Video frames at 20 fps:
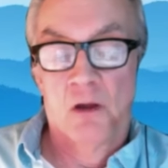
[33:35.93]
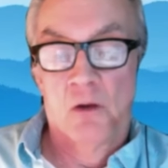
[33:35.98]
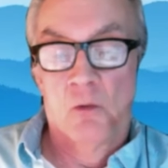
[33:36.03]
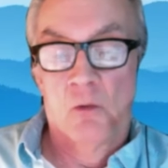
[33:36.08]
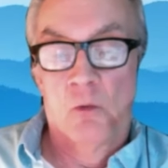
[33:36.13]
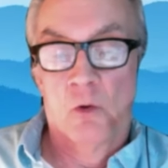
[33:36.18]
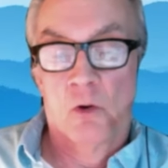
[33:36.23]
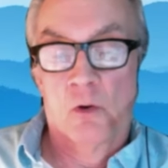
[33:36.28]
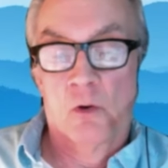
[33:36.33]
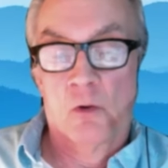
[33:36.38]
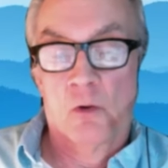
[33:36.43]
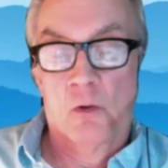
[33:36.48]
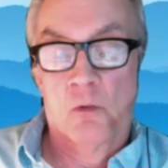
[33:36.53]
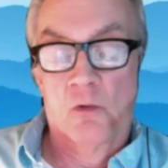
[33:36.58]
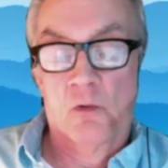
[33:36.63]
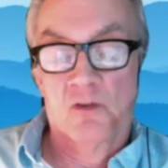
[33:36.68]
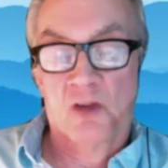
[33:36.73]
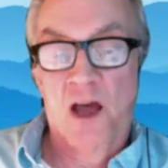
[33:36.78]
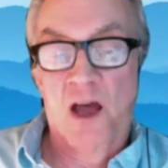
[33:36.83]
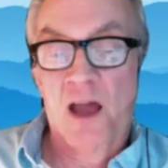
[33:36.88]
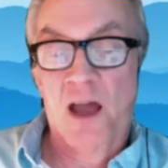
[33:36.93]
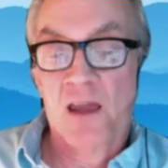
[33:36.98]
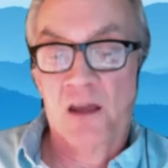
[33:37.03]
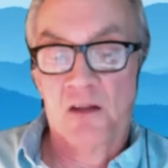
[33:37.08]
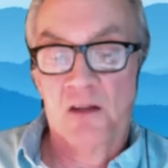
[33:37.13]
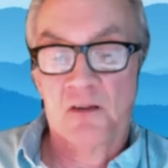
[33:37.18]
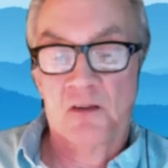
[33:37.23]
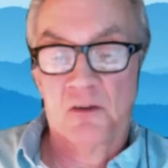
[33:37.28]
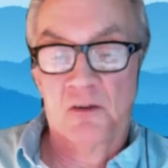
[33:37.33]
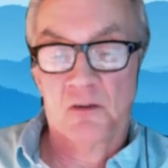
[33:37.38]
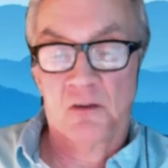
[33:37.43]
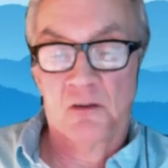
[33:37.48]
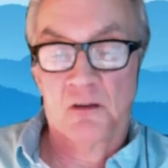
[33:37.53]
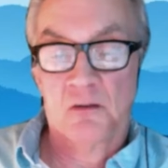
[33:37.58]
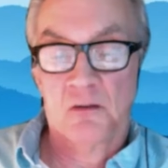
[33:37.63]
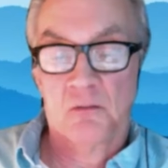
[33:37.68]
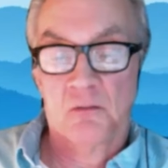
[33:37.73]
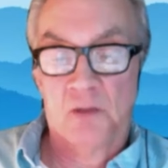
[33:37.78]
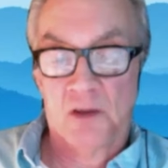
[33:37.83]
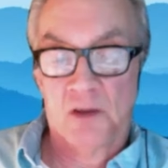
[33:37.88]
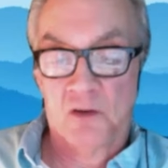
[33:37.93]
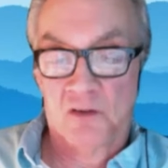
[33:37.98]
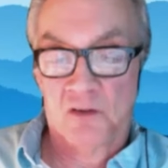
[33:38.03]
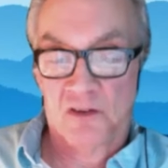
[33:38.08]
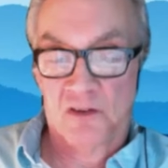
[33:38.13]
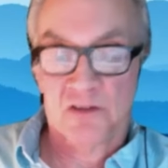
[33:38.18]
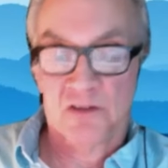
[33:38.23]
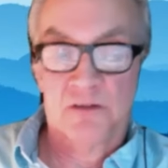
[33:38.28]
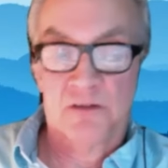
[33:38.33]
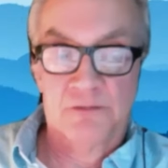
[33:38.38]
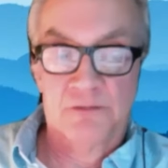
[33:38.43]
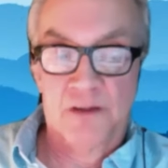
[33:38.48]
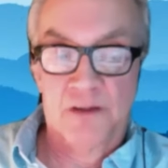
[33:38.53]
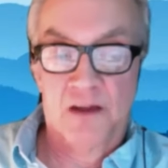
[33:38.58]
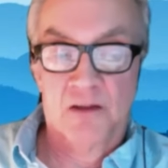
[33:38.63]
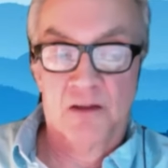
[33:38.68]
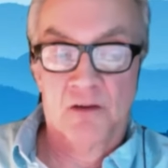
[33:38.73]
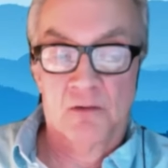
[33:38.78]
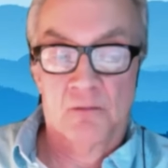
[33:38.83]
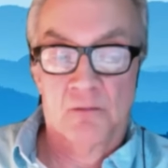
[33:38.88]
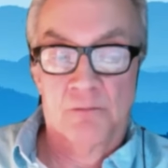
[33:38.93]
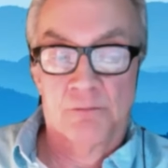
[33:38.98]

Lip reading: We're tying it to the ecosystem value